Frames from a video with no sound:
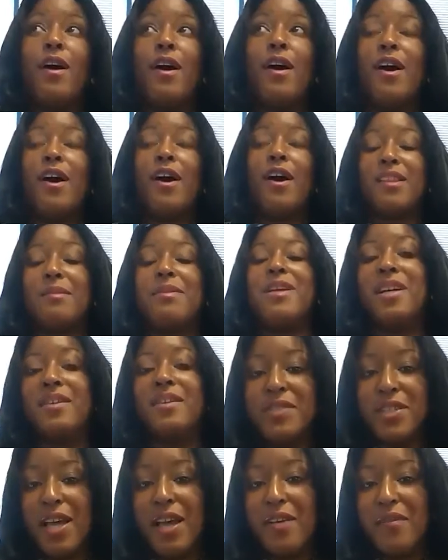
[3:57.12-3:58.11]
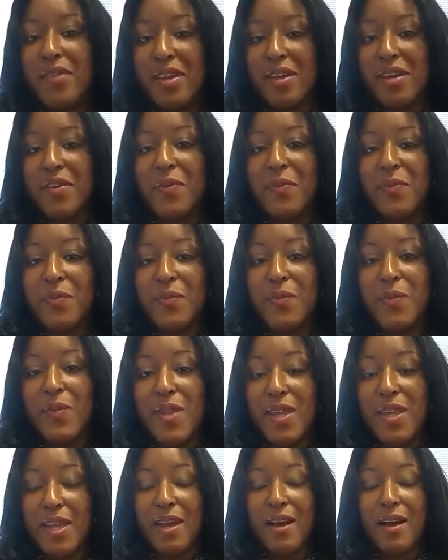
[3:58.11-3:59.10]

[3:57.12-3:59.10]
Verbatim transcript: I'll have to play devil's advocate. Yeah.